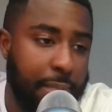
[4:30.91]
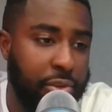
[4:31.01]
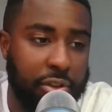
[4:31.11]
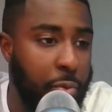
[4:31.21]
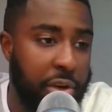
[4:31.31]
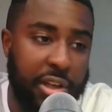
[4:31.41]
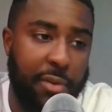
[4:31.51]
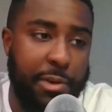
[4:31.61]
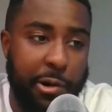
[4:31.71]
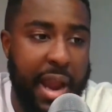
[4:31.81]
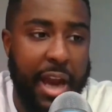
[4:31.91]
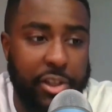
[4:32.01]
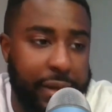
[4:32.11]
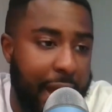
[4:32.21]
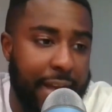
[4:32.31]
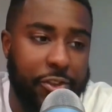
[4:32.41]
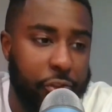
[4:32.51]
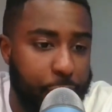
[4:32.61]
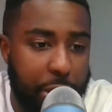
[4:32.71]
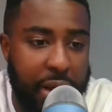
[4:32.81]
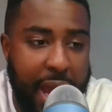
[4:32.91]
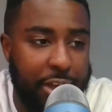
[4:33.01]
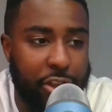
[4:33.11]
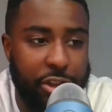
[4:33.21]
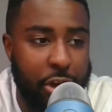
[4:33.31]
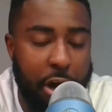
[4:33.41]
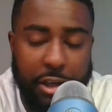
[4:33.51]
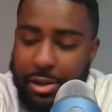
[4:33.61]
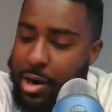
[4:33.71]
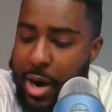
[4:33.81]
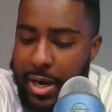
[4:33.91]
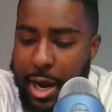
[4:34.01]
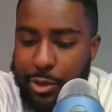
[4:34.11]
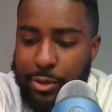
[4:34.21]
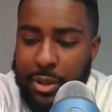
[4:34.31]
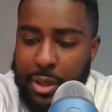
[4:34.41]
I'm just doing this off pure reaction, guys. Just pure reaction talking to y'all right now.